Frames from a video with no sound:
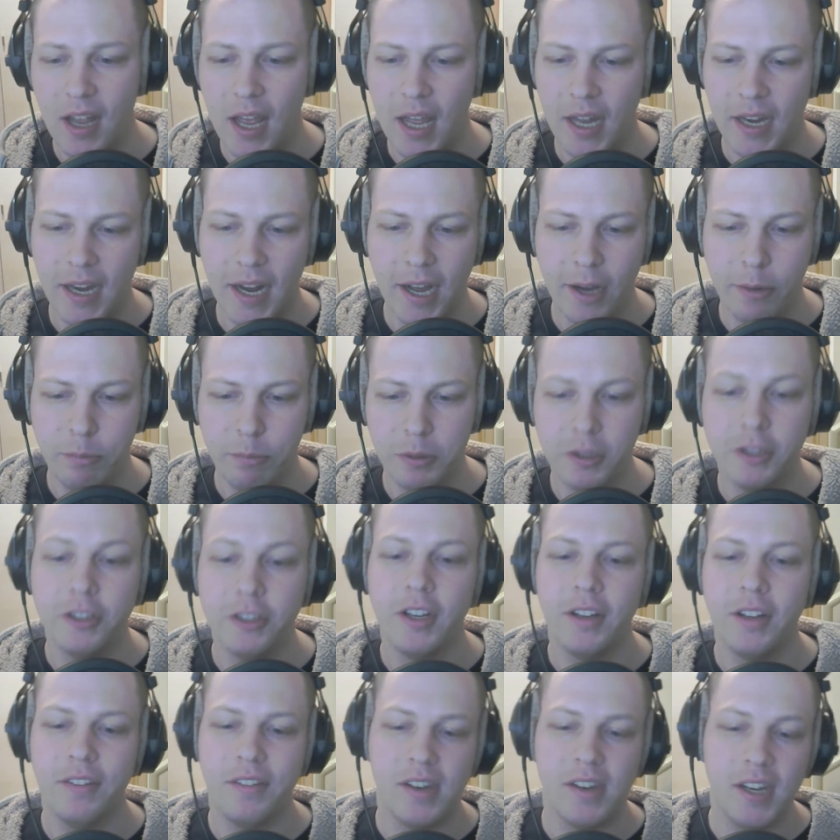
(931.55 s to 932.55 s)
now blue
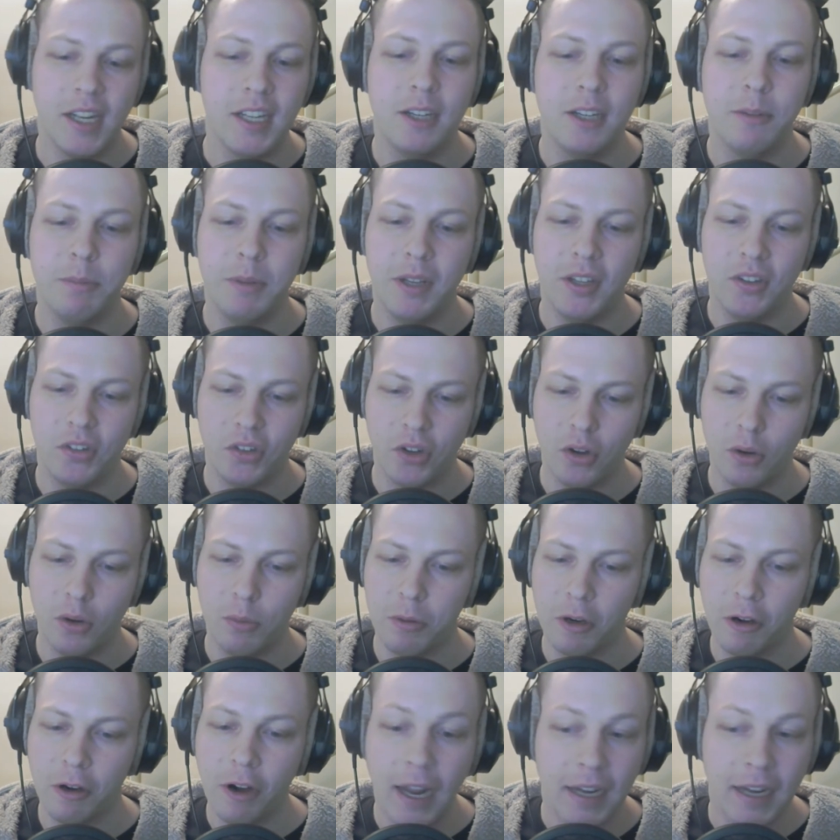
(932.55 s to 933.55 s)
doesn't need to be so
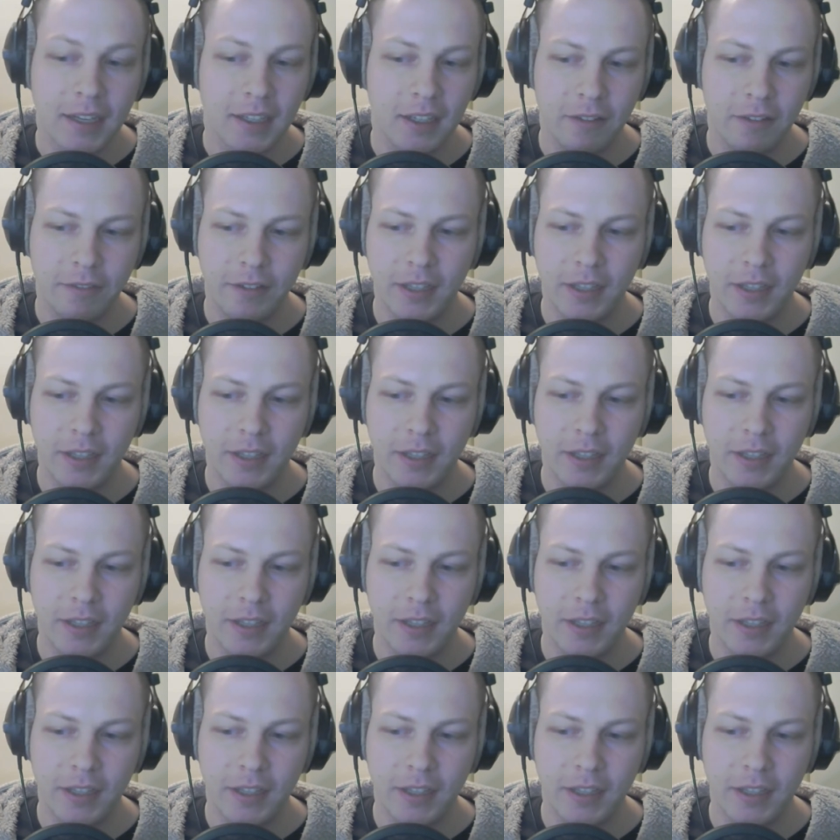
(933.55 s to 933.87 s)
proactive